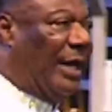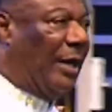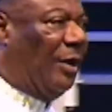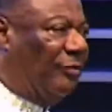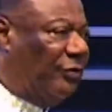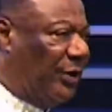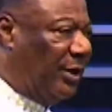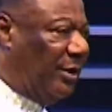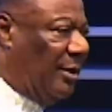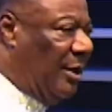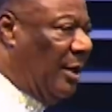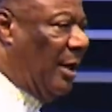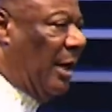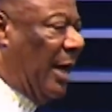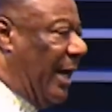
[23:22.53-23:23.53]
offering
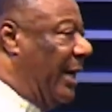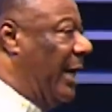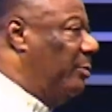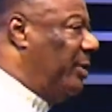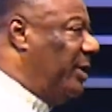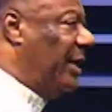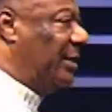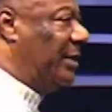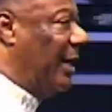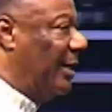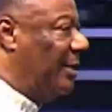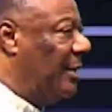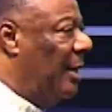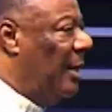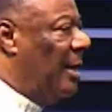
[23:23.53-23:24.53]
and helping the church.
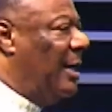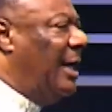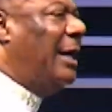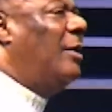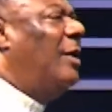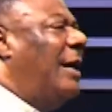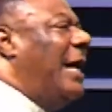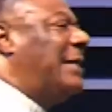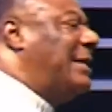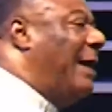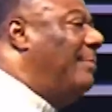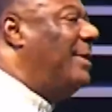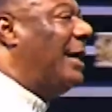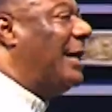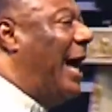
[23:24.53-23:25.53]
Then another time
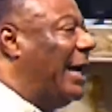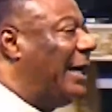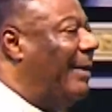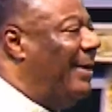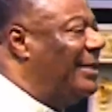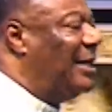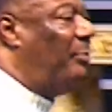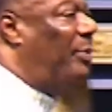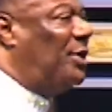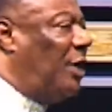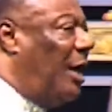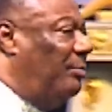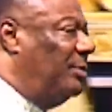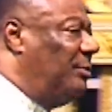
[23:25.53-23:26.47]
the guy came and said, Bishop,